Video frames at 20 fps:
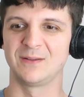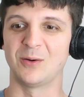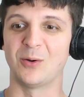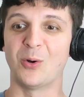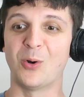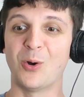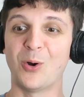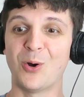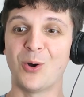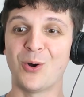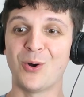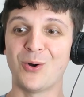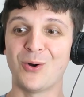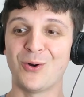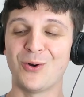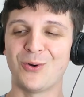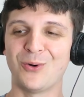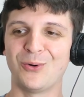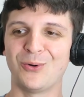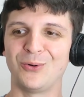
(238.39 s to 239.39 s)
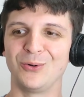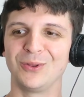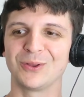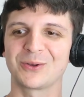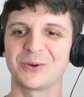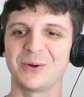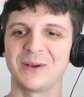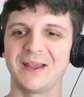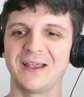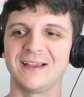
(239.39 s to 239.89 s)
Oh, look
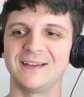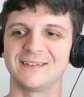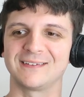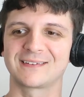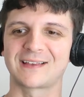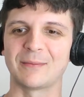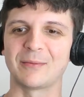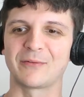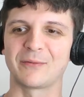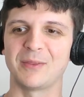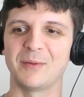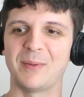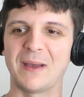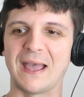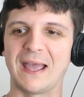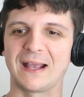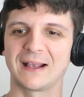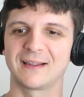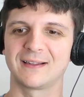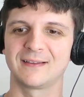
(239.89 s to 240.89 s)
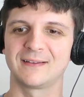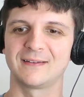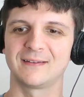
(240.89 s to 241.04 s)
who it is. Coming from the back.